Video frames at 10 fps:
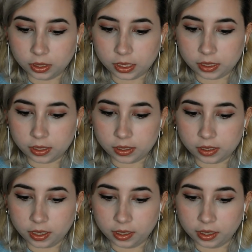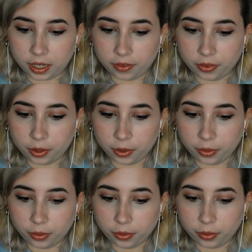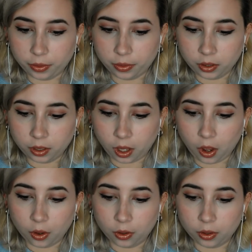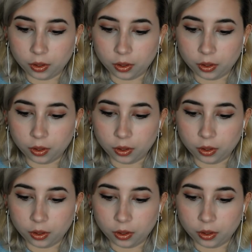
Is he alive though? Oh.